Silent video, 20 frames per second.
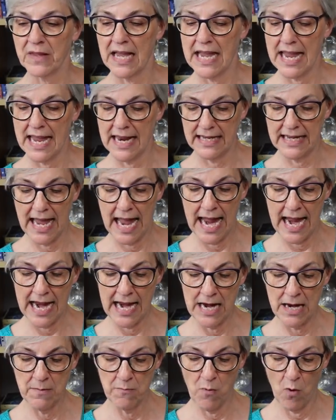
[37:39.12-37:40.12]
It
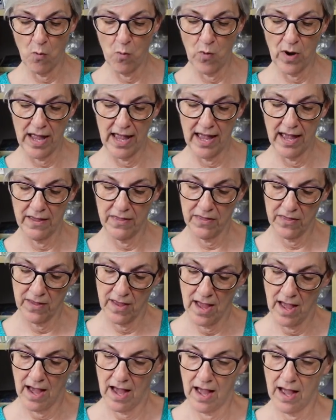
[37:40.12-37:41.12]
came with
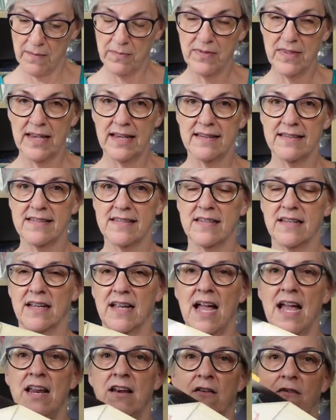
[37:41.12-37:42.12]
this
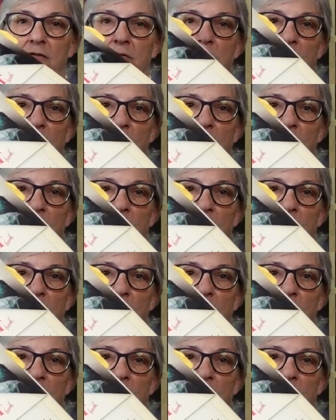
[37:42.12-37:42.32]
kind of